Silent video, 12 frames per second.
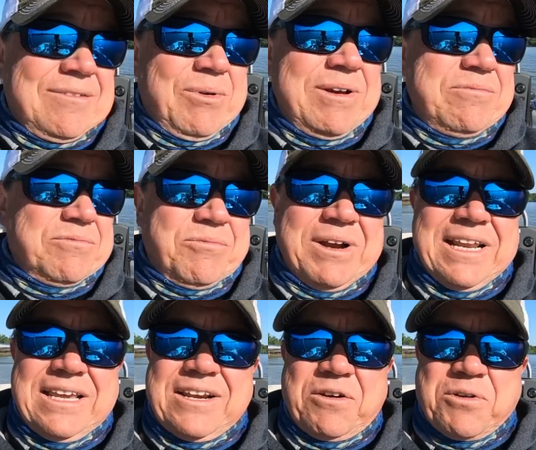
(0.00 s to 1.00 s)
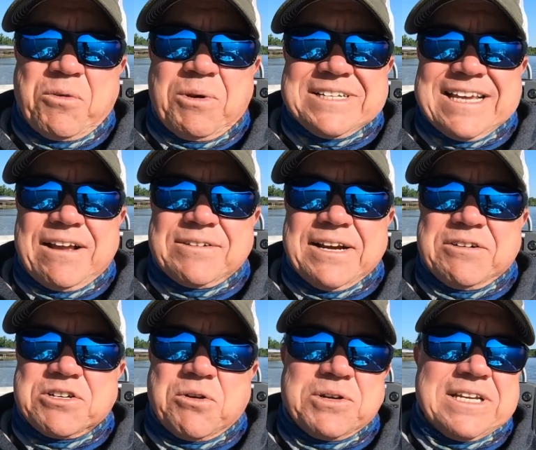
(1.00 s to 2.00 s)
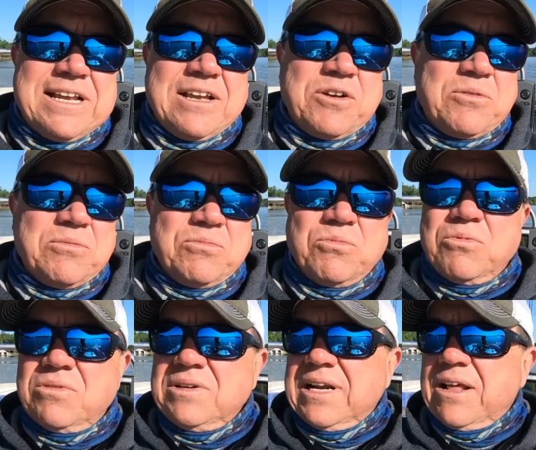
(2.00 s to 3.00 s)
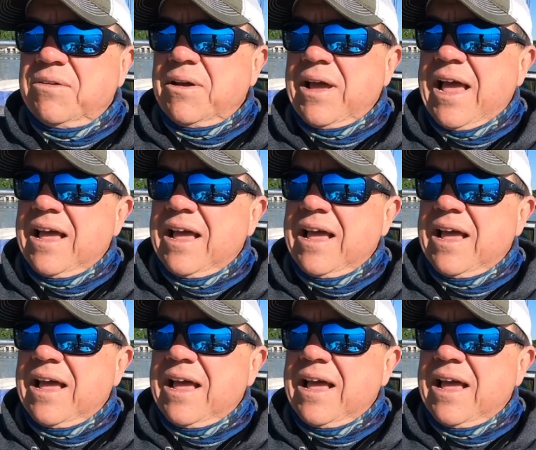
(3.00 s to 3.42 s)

well, really, you don't know what's out there. It's hard to tell, you know,